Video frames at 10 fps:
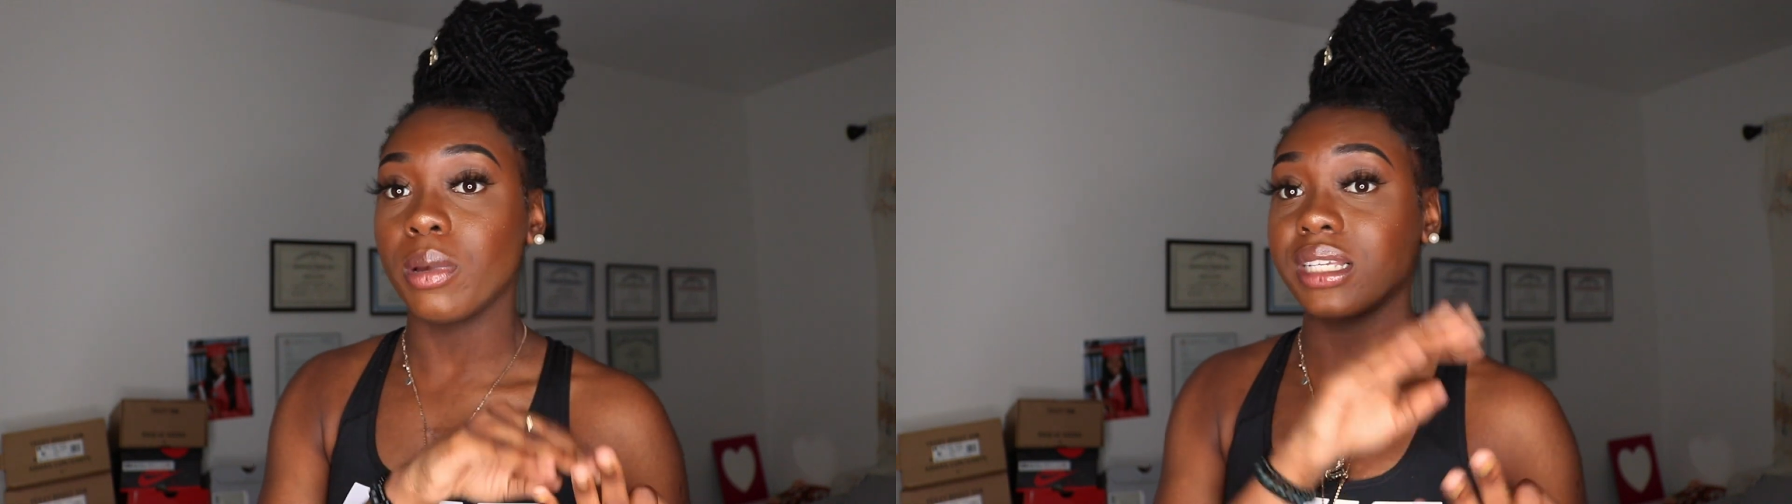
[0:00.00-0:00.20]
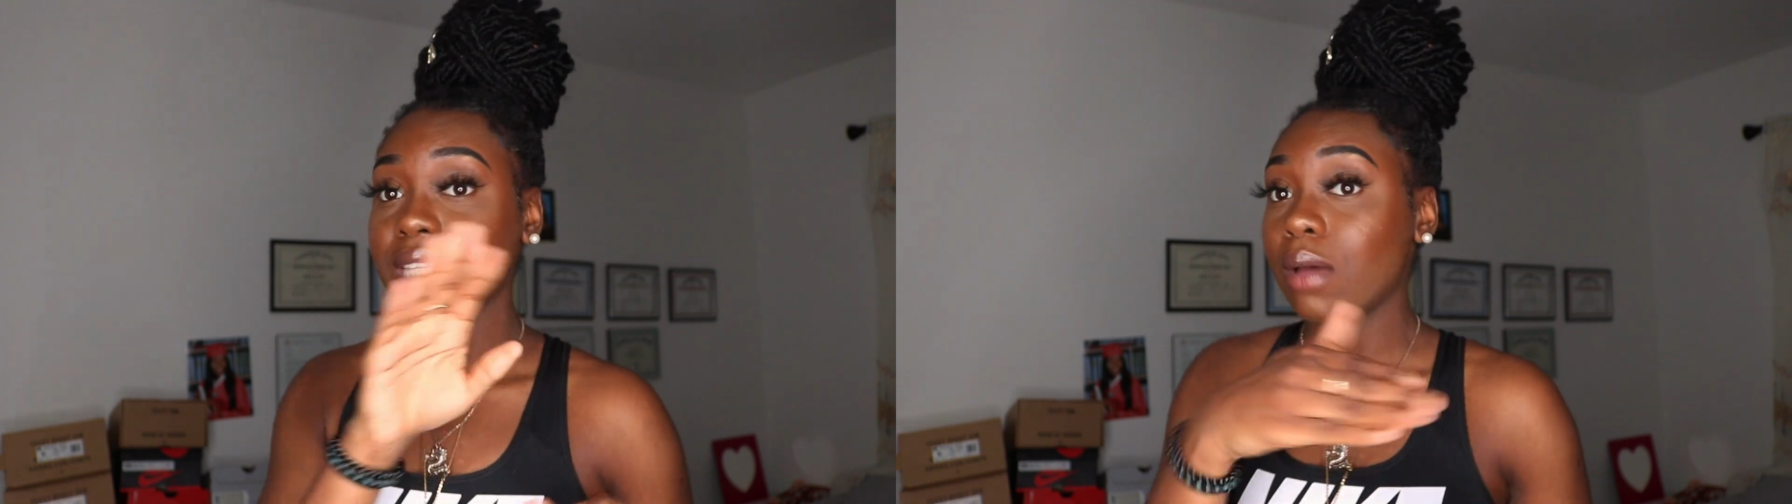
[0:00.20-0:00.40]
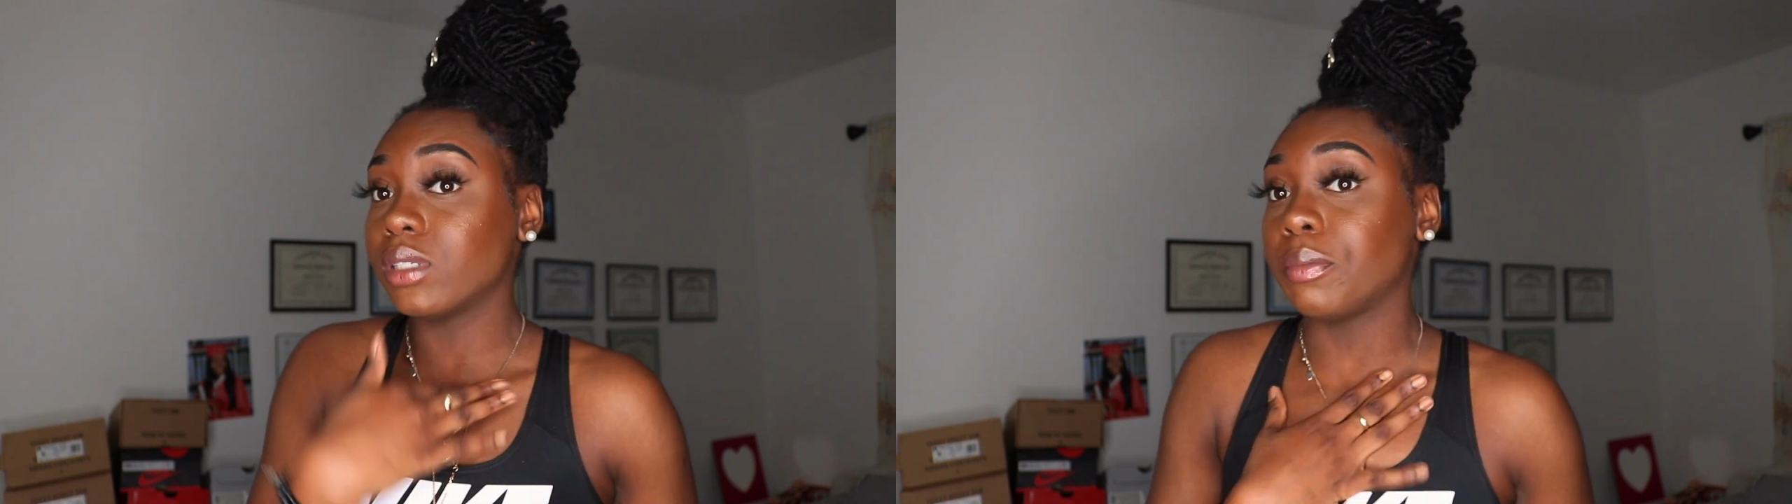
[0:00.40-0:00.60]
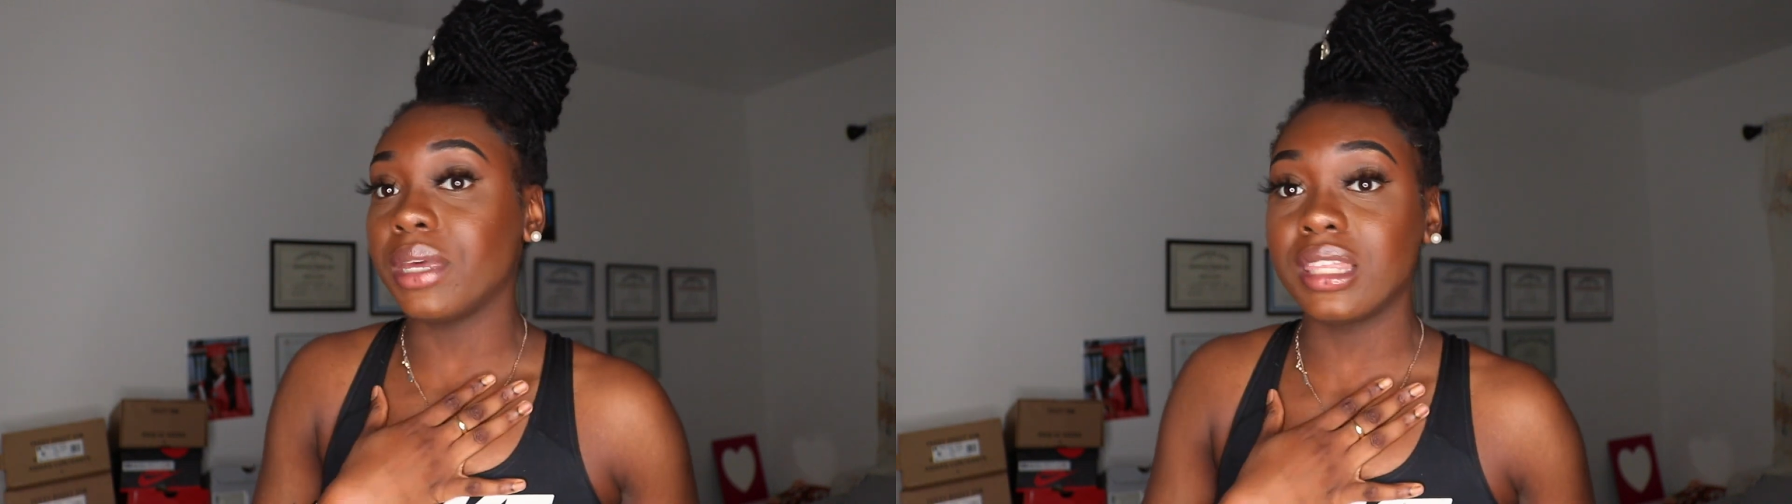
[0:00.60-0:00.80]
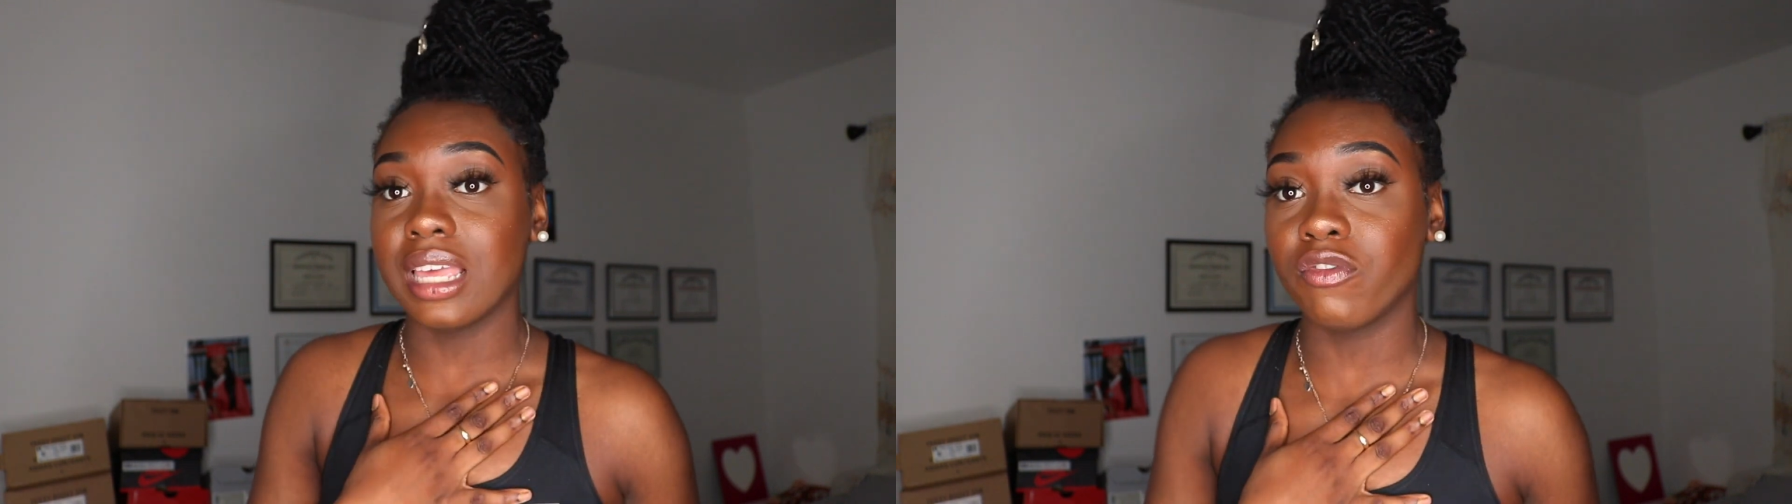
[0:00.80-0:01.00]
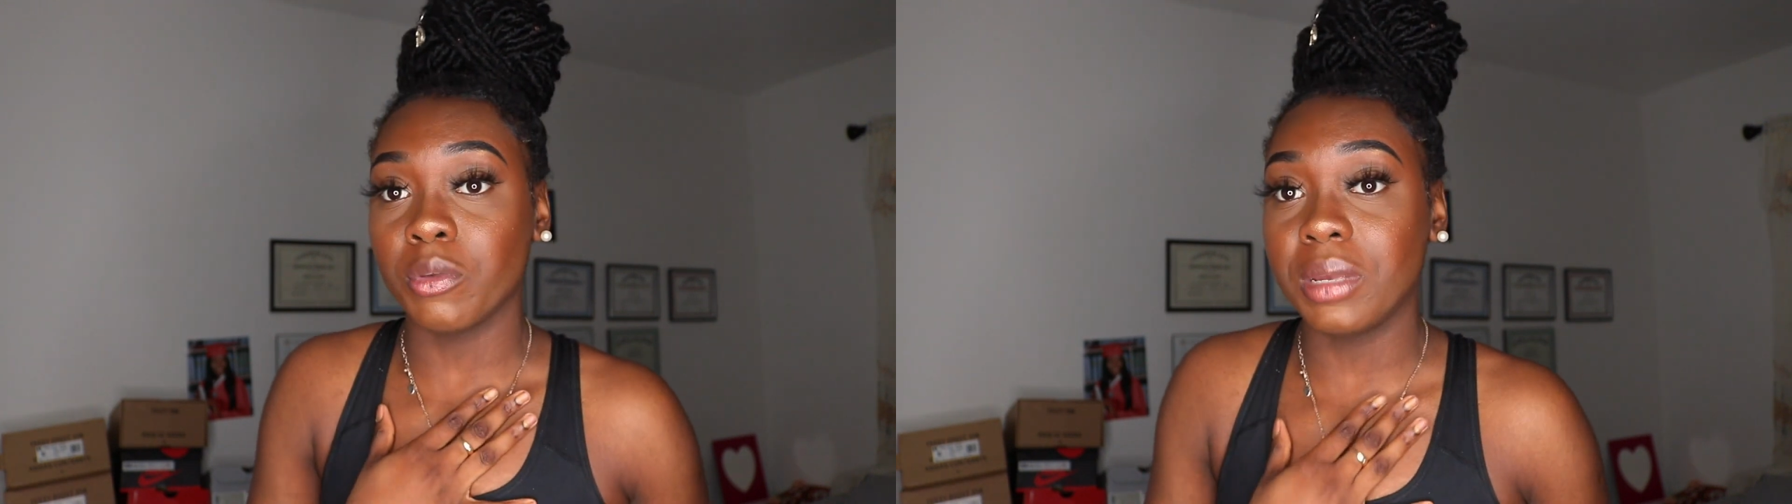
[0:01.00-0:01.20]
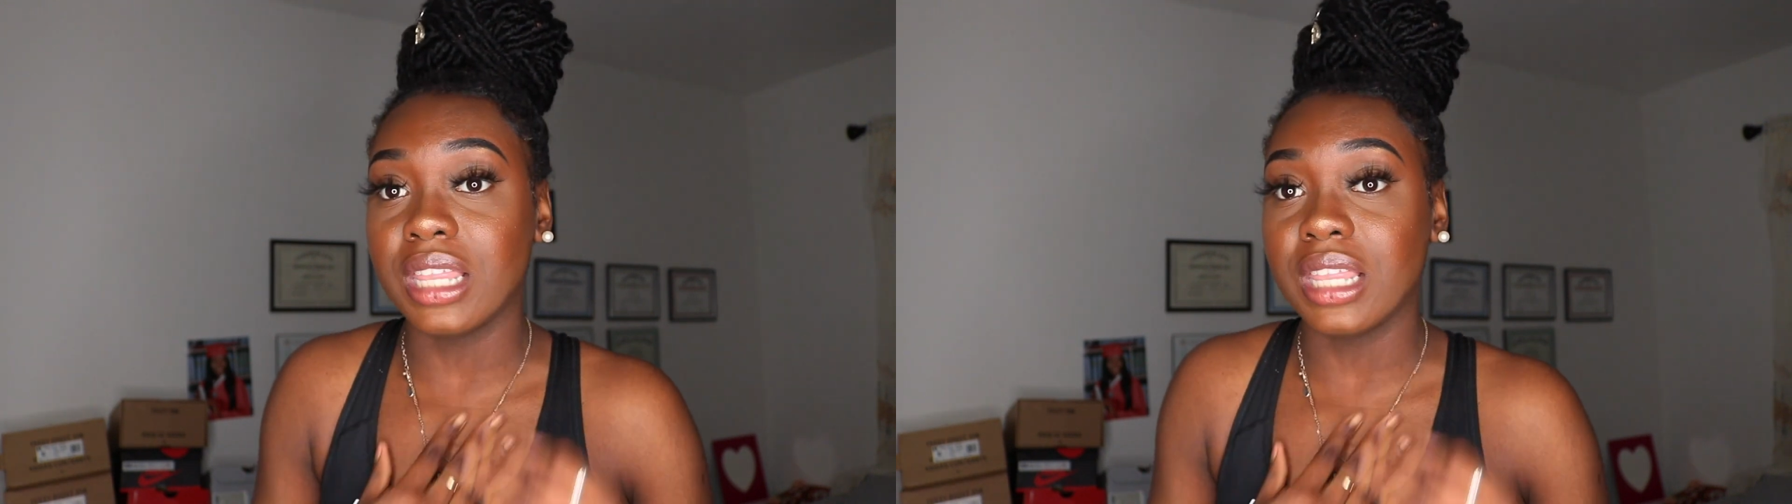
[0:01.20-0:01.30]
Because that was a big thing for me